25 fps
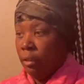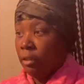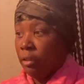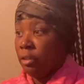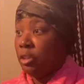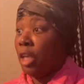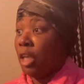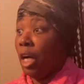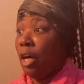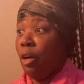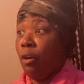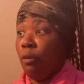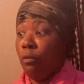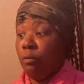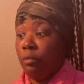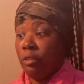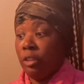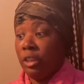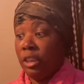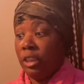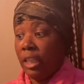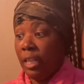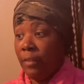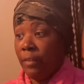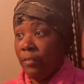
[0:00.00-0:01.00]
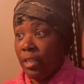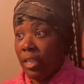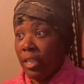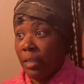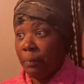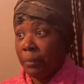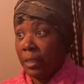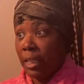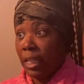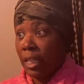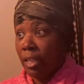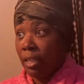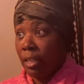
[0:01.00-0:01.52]
Don't shove it
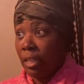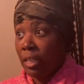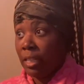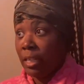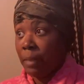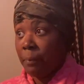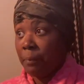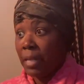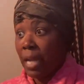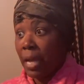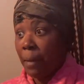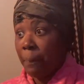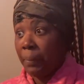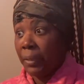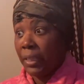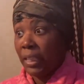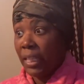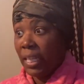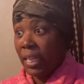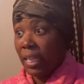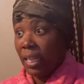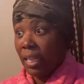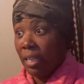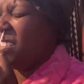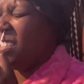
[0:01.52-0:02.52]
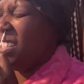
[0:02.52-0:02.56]
up there, and I'm not playing.